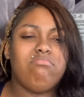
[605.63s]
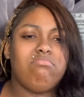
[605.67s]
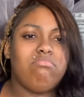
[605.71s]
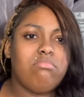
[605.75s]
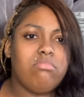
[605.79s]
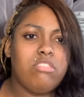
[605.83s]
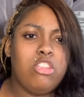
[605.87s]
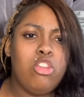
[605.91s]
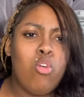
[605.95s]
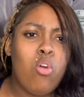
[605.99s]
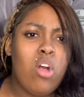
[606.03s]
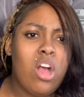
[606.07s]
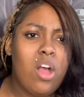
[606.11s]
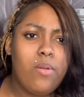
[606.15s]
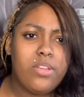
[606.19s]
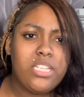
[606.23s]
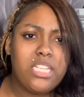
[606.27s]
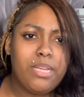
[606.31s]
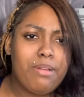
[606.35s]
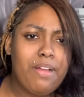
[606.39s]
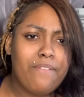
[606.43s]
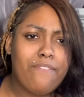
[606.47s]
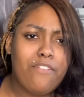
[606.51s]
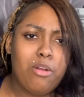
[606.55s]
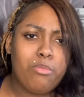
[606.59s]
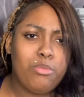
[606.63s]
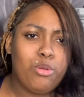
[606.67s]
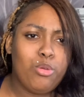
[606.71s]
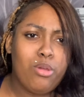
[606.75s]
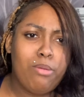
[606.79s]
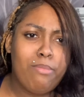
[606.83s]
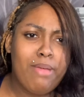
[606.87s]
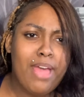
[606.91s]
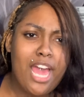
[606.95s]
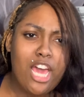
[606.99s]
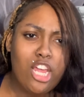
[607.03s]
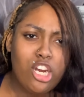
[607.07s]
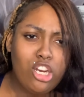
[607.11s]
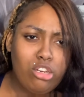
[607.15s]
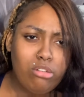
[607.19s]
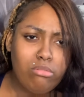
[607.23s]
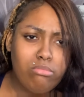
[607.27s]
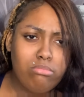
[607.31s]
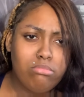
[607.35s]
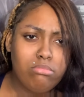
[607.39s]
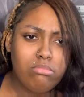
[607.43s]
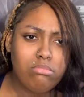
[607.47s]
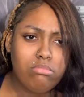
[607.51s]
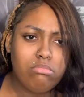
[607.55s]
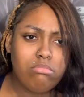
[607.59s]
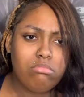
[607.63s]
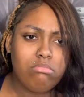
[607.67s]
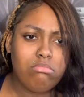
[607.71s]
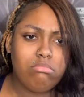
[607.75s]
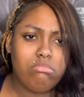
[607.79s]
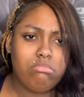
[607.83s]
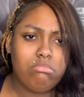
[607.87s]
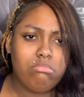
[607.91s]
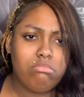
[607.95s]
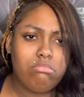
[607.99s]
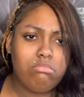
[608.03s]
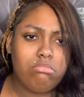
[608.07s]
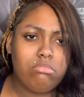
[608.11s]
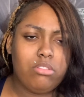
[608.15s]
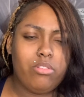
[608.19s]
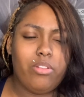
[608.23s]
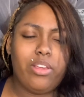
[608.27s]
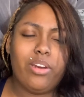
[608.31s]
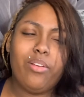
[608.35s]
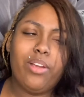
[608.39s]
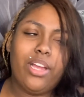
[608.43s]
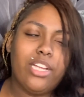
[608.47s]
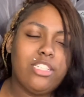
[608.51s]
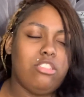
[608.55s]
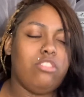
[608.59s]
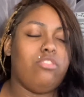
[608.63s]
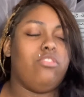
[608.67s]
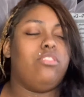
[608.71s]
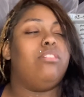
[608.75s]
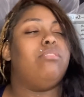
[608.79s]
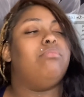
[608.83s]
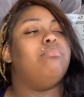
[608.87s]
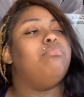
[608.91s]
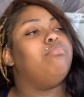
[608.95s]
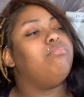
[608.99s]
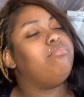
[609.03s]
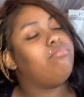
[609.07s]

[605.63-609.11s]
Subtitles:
You always got my phone. Do it matter? No, I don't got your phone.